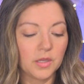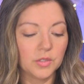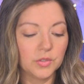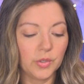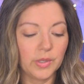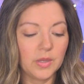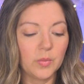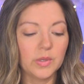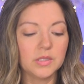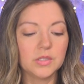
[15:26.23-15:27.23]
So he
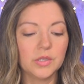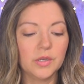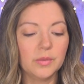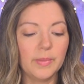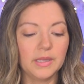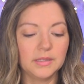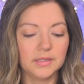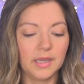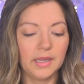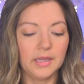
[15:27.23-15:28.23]
went to her
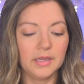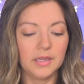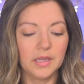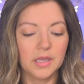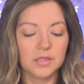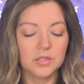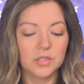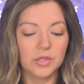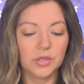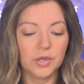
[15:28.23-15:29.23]
bedside,
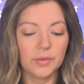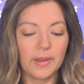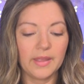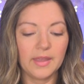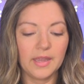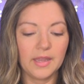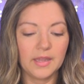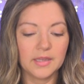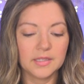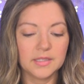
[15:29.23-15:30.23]
took her by the
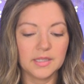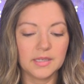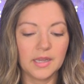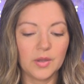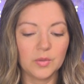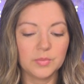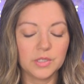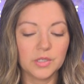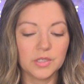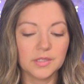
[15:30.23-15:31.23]
hand, and helped
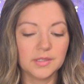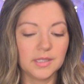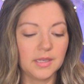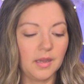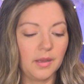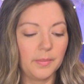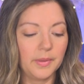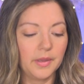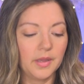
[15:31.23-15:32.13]
her sit up.